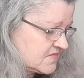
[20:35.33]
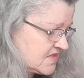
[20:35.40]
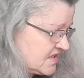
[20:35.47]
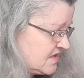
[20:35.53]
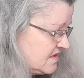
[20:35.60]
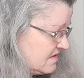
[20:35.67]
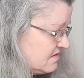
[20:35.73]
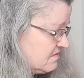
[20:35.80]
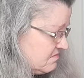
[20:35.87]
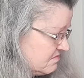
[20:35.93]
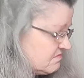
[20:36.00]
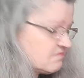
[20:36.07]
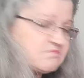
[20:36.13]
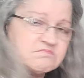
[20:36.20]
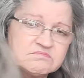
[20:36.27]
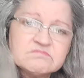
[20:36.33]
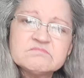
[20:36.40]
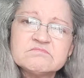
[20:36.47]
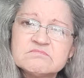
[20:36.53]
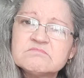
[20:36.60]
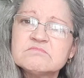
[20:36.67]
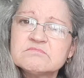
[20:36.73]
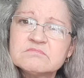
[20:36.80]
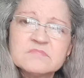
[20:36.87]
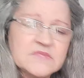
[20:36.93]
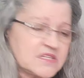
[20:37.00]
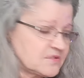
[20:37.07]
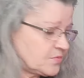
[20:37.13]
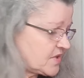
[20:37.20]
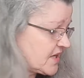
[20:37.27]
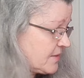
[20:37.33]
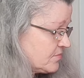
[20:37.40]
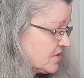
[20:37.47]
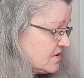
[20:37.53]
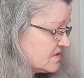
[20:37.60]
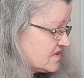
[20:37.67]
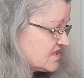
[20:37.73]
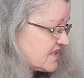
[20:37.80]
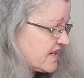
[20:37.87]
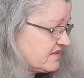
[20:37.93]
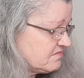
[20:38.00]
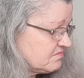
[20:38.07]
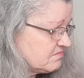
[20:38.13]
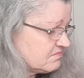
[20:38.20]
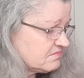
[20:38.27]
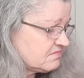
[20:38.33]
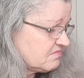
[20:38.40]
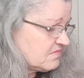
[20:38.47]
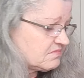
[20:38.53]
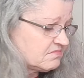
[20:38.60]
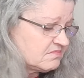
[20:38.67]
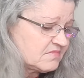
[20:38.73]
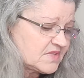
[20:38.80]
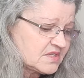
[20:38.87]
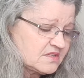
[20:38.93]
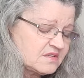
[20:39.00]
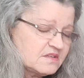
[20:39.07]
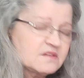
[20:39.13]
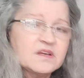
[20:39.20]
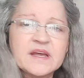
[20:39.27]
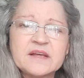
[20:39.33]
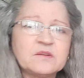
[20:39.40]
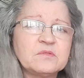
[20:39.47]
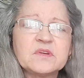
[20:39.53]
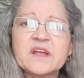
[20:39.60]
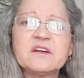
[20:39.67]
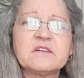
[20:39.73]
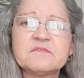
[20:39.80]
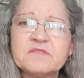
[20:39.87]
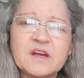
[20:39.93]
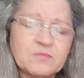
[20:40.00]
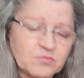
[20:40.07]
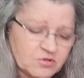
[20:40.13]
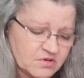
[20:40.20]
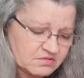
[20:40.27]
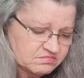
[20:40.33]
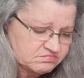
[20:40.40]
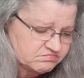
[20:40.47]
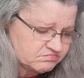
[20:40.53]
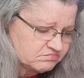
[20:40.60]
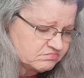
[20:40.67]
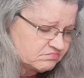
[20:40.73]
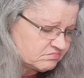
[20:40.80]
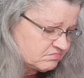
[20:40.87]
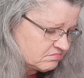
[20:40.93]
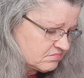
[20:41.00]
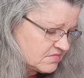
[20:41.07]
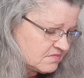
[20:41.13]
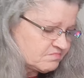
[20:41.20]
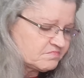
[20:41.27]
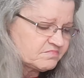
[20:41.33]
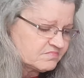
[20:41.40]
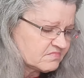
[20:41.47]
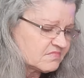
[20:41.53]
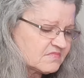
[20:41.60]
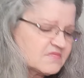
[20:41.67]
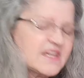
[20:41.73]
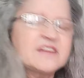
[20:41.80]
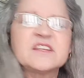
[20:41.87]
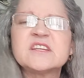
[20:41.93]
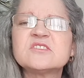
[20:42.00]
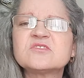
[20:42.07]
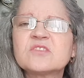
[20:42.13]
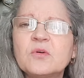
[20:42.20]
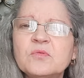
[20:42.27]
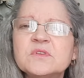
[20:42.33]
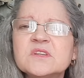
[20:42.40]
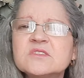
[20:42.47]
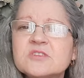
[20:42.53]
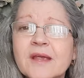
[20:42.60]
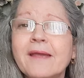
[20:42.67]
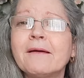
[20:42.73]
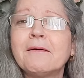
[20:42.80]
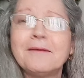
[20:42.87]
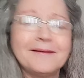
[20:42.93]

He, that's what I'm going to say. I don't care if I'm wrong. I just going to jail.